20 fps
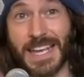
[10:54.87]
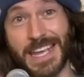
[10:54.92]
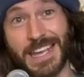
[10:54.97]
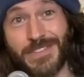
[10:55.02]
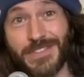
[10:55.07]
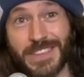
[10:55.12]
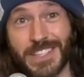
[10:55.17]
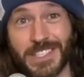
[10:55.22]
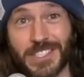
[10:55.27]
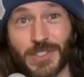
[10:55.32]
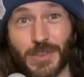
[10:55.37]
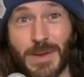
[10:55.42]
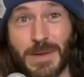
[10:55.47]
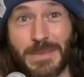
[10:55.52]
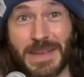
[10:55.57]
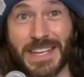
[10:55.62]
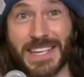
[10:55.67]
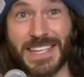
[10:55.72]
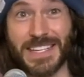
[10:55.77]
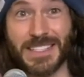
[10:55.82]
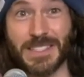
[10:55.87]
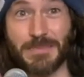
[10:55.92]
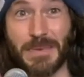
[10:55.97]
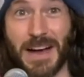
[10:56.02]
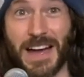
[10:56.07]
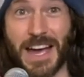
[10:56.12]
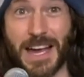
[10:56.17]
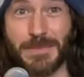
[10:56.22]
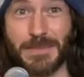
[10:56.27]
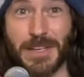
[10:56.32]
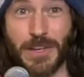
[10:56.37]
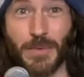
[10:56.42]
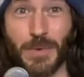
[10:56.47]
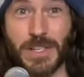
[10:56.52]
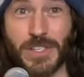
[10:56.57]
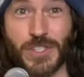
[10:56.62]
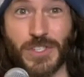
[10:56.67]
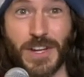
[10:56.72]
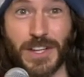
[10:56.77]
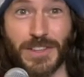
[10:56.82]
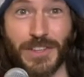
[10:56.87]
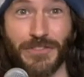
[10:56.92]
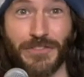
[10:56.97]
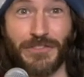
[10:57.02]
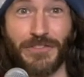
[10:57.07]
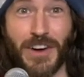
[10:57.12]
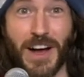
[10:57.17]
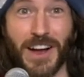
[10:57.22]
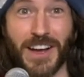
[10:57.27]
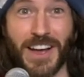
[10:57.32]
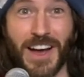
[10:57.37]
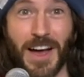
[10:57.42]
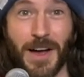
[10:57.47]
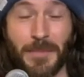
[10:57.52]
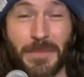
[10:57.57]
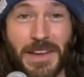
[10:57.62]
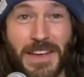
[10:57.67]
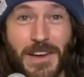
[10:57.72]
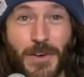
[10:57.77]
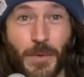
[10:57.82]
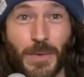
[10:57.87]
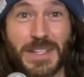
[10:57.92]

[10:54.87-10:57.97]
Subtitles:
even the screaming kids behind me who wouldn't shut the fuck up